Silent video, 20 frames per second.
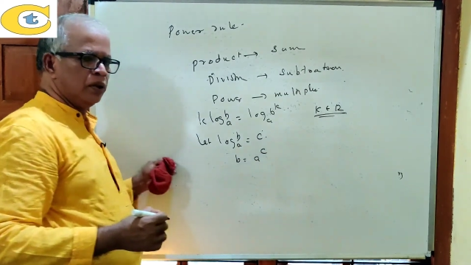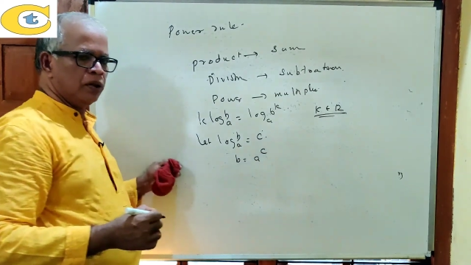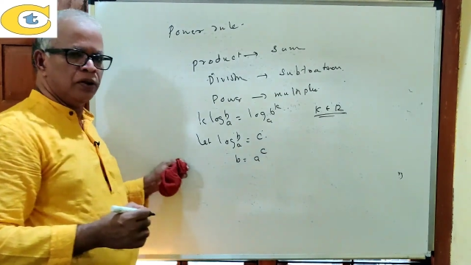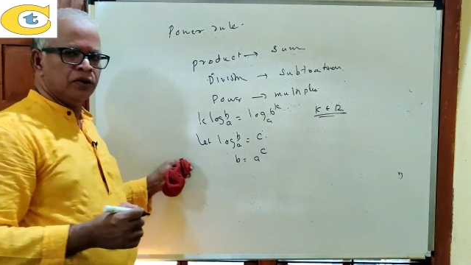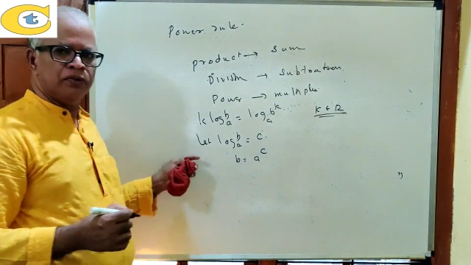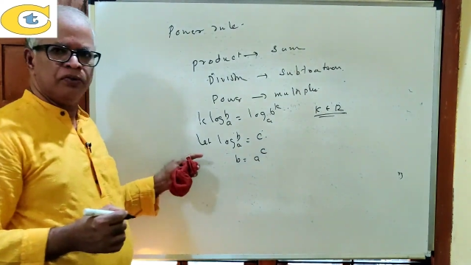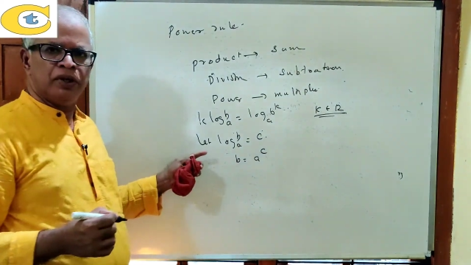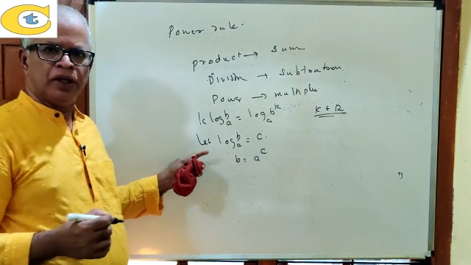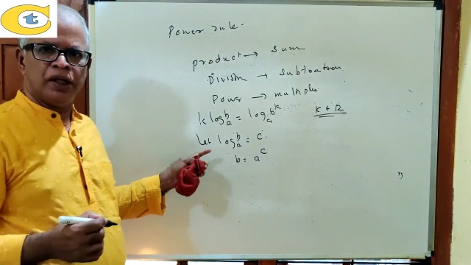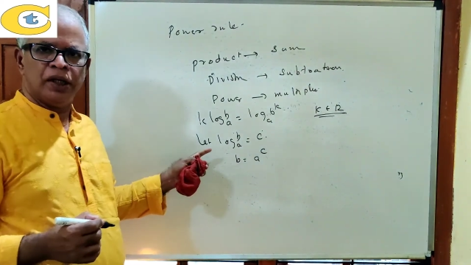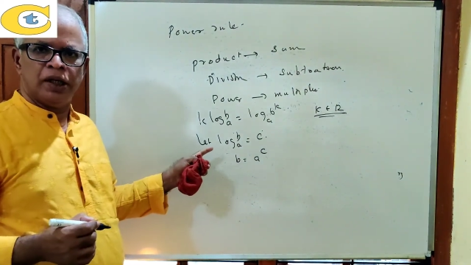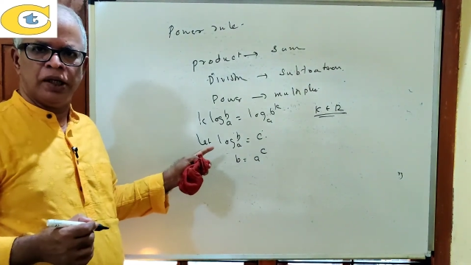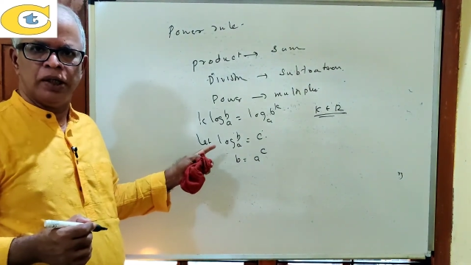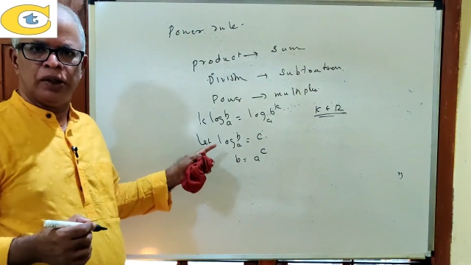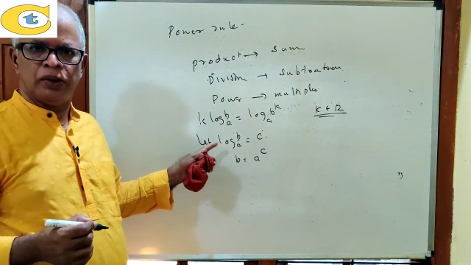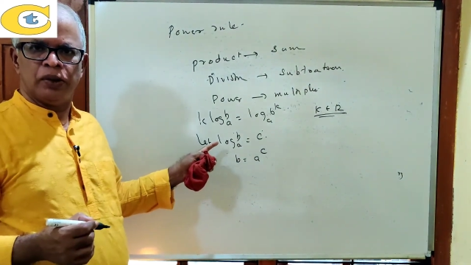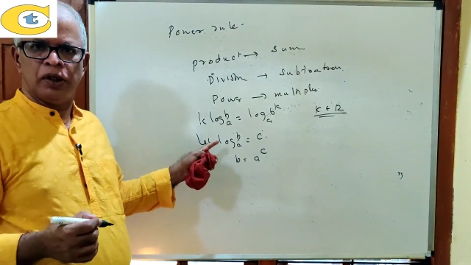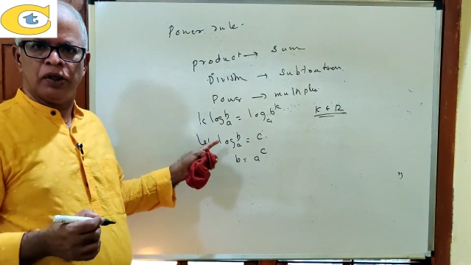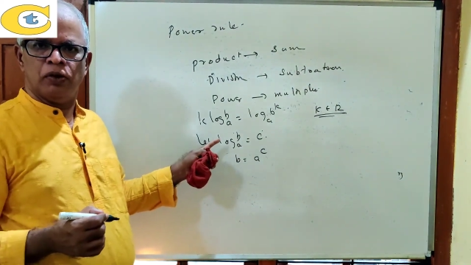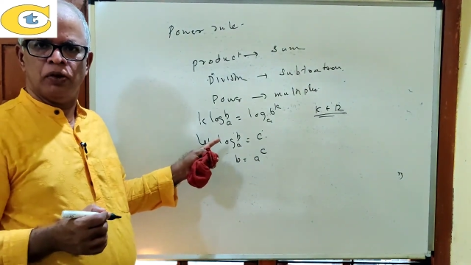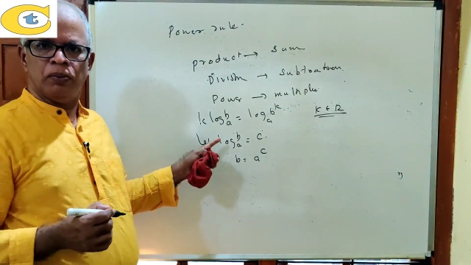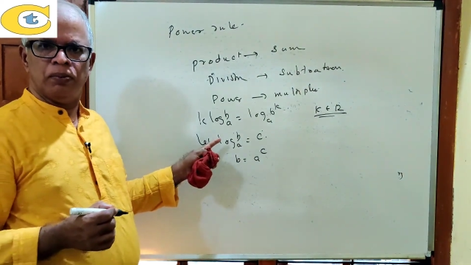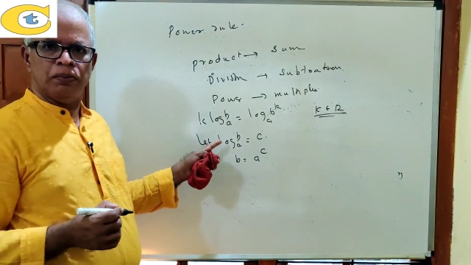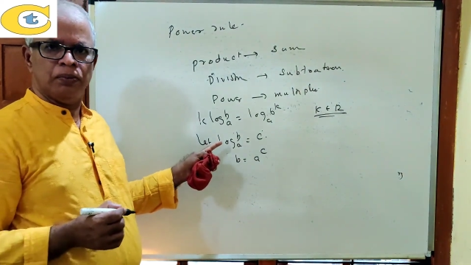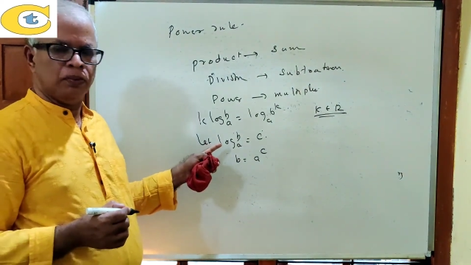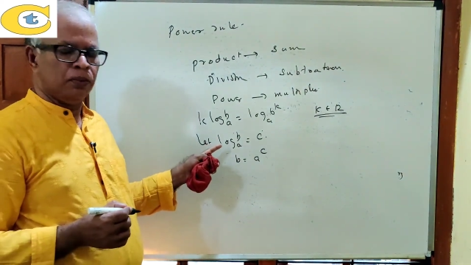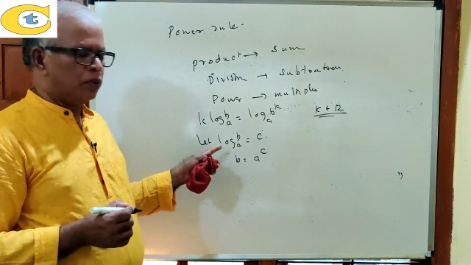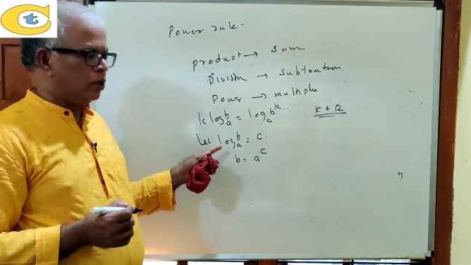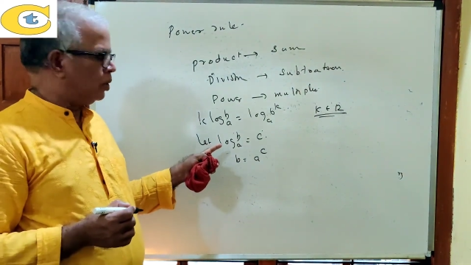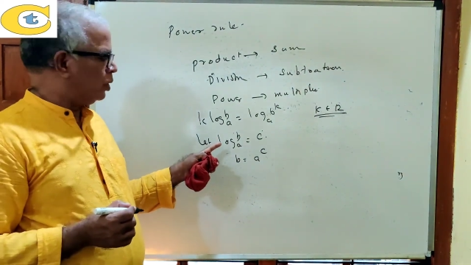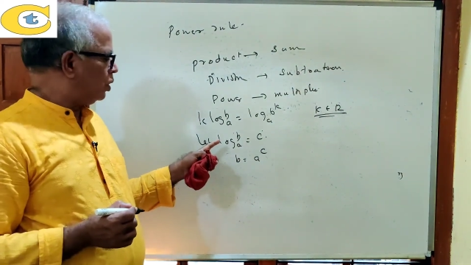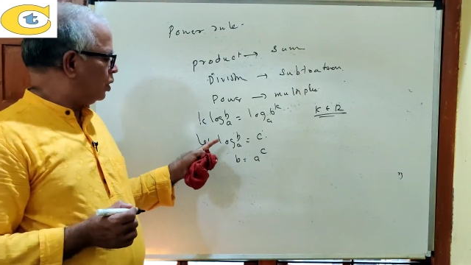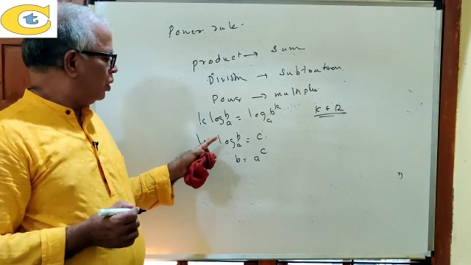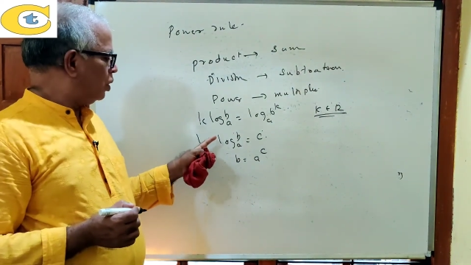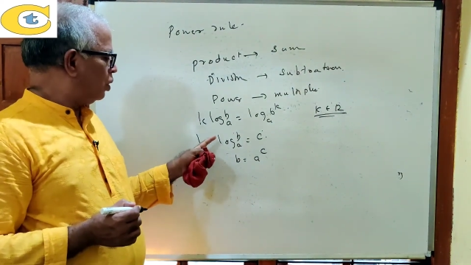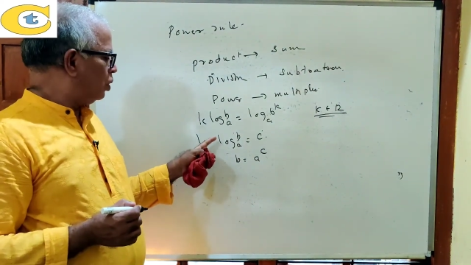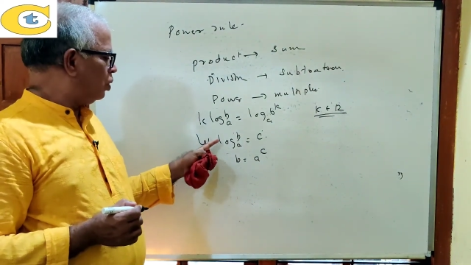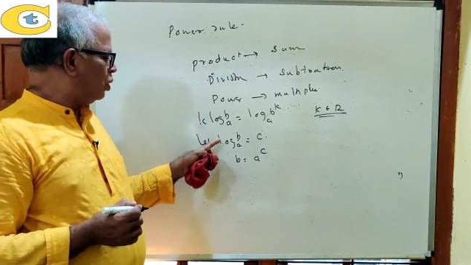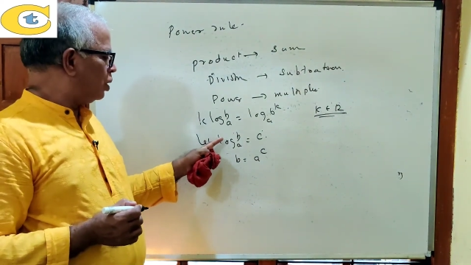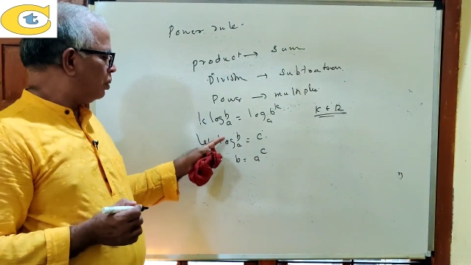It's very clear to you, I hope.
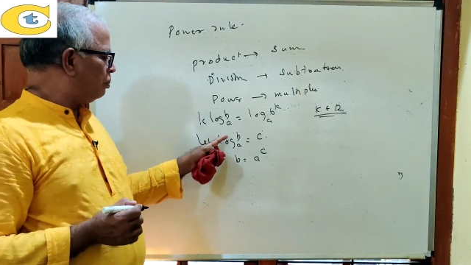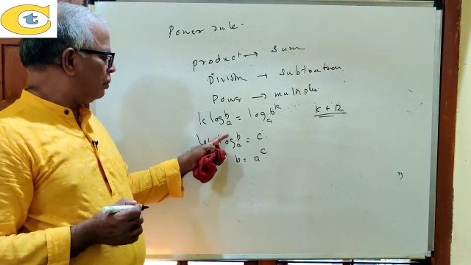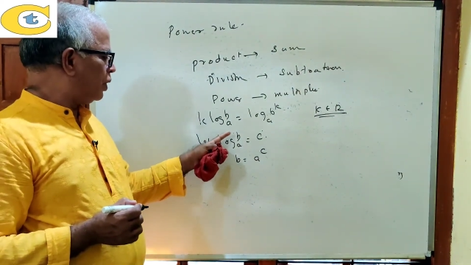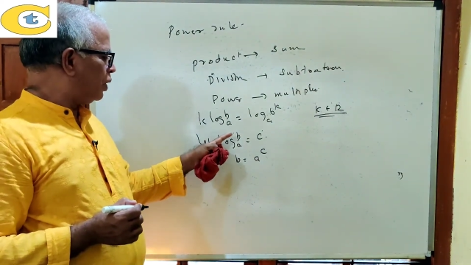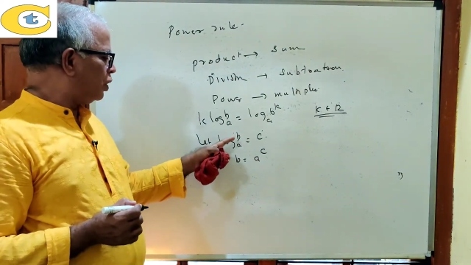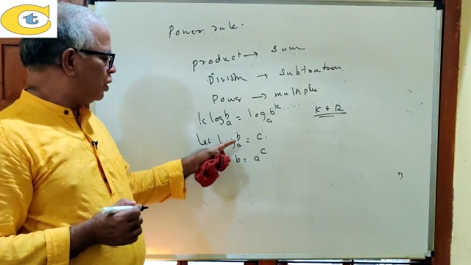Log b to